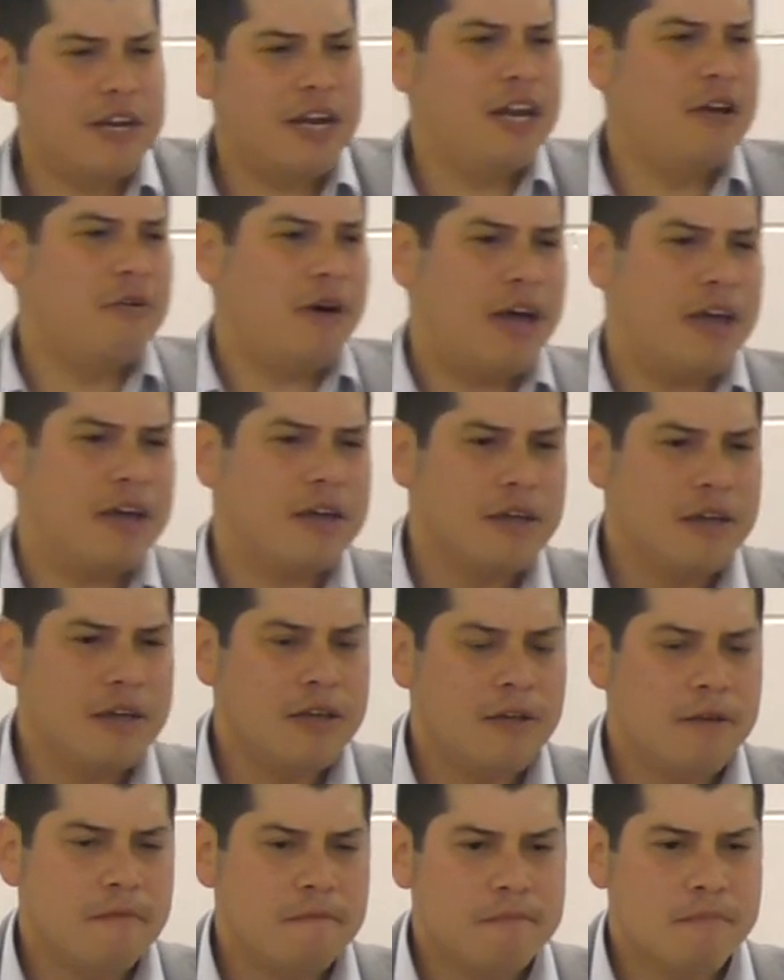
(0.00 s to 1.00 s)
it anyway.
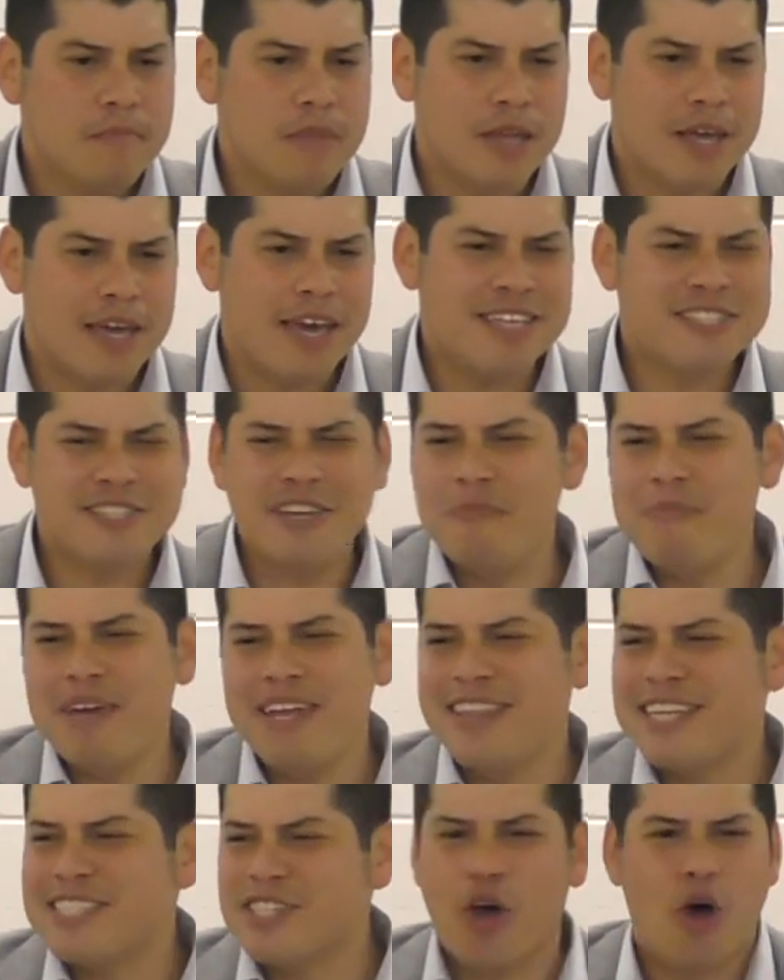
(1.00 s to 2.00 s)
Okay? So, I
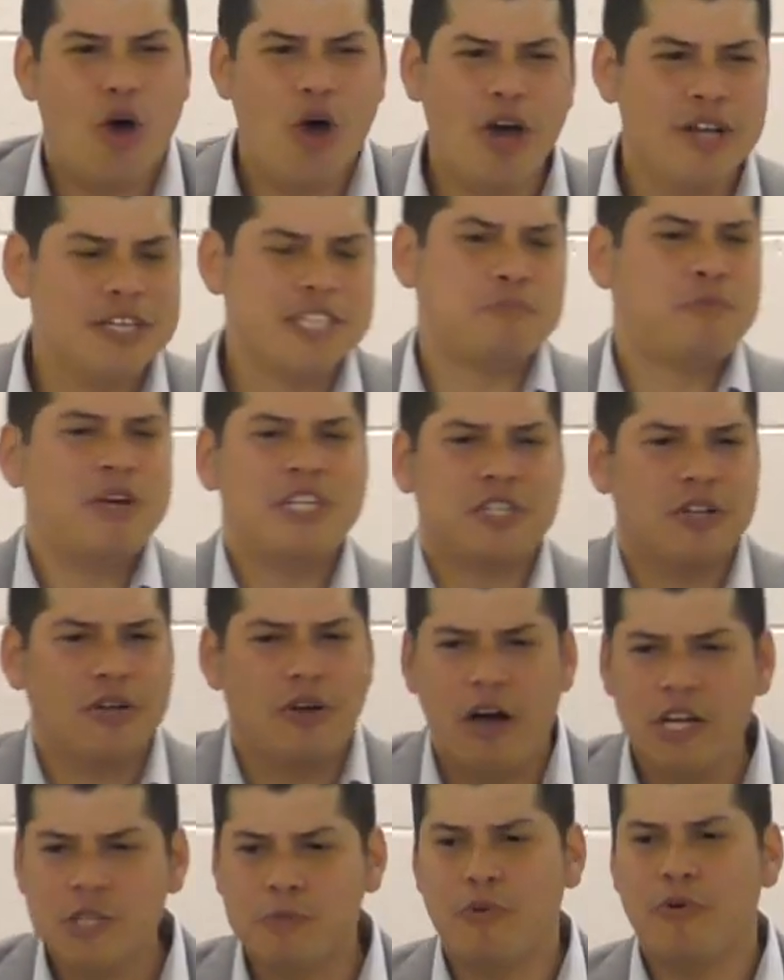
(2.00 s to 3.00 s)
mean, it doesn't hurt just preaching the
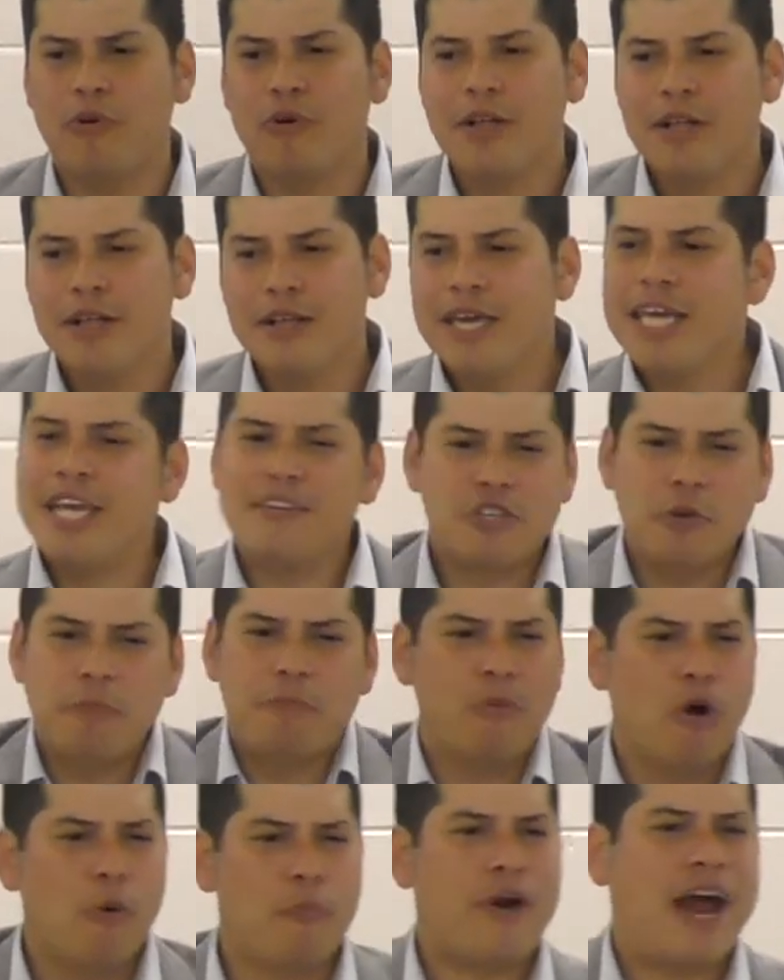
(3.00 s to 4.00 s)
gospel. It gives you
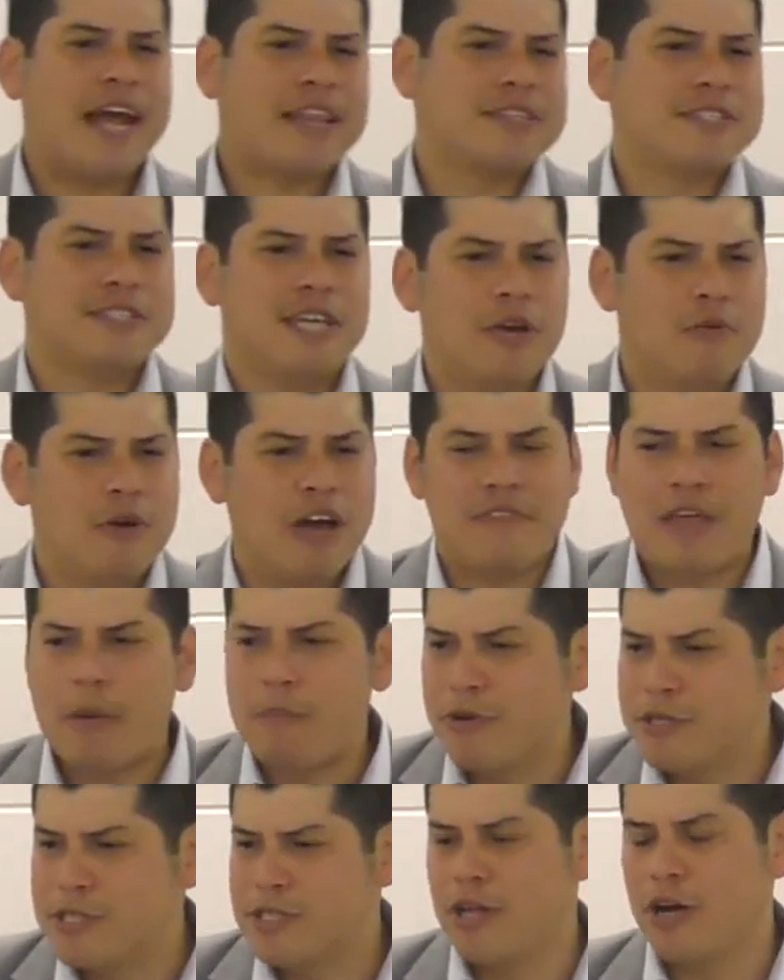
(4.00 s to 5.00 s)
more practice anyway if that
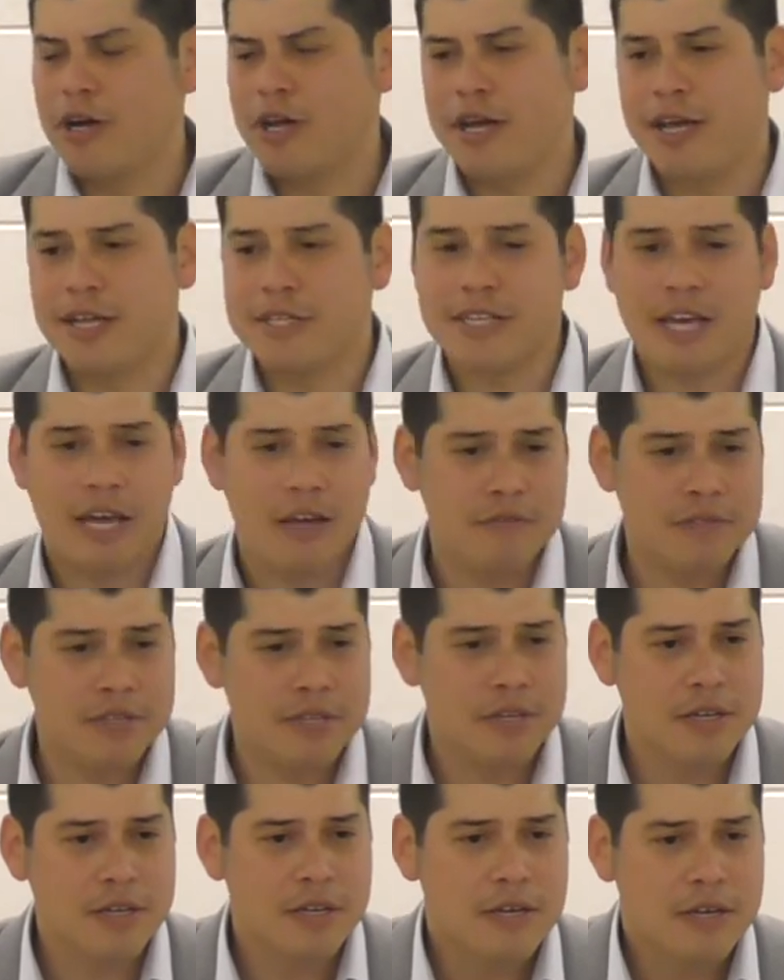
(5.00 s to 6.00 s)
person's not going to get saved.
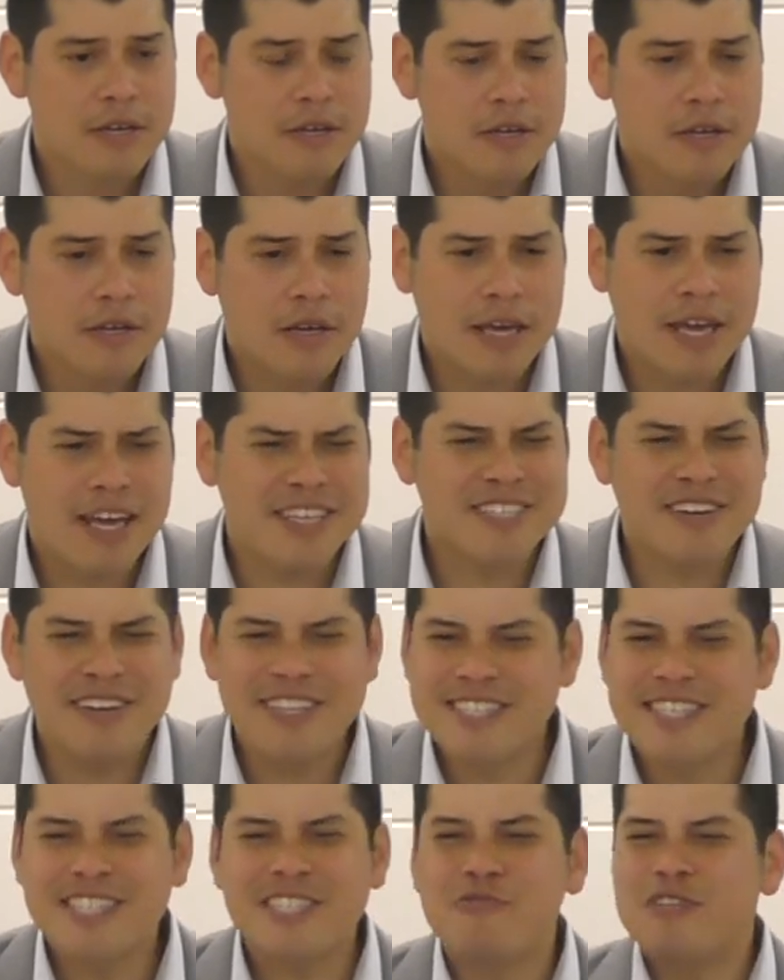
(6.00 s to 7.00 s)
Okay? So,
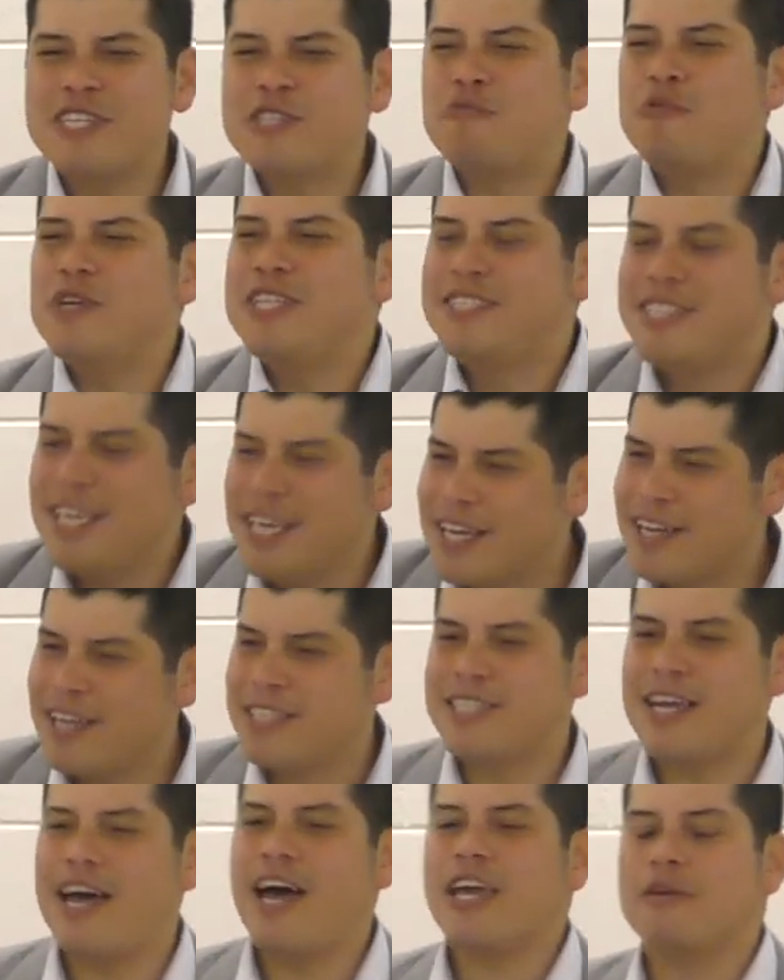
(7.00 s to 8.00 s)
it's just this
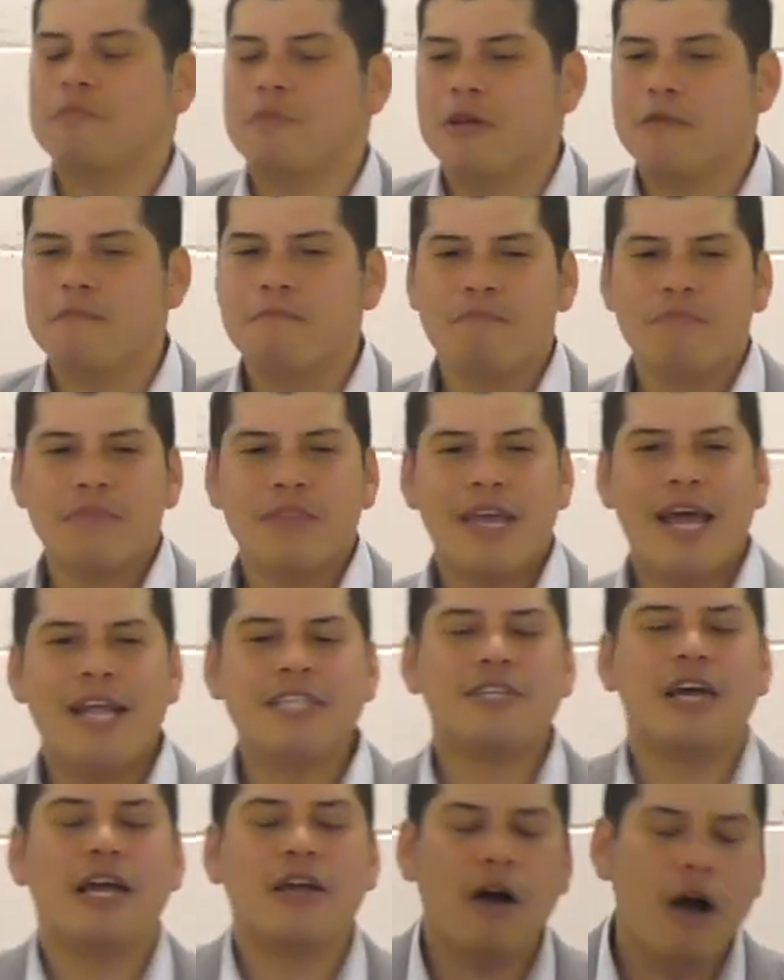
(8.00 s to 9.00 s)
ridiculous argument. And
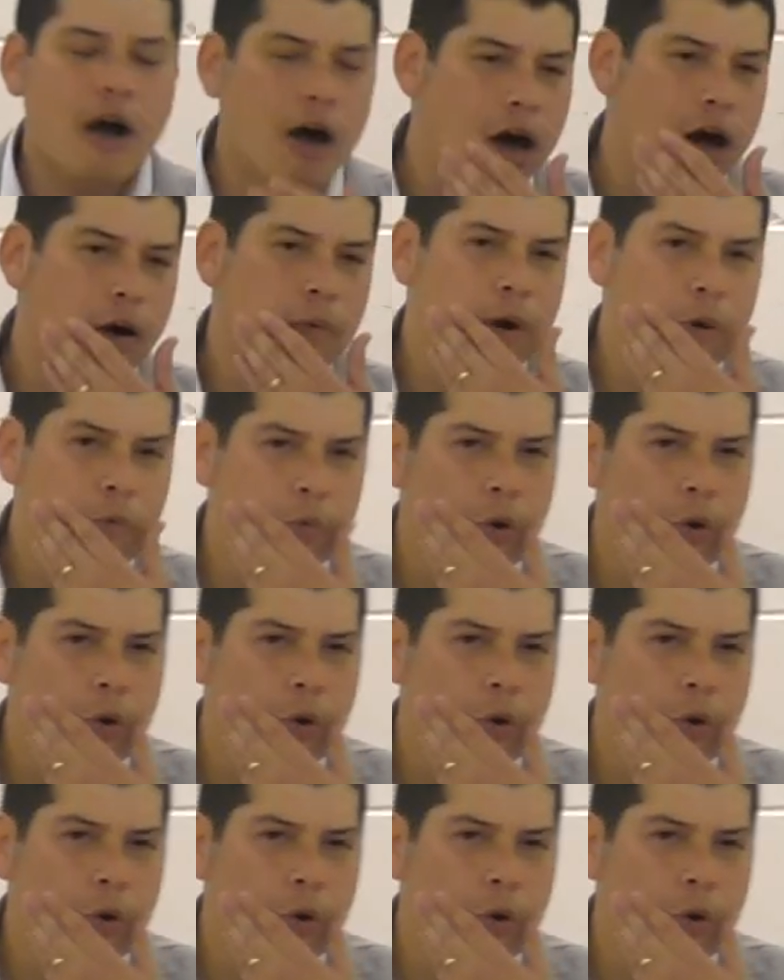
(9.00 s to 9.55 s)
it's like, oh, well,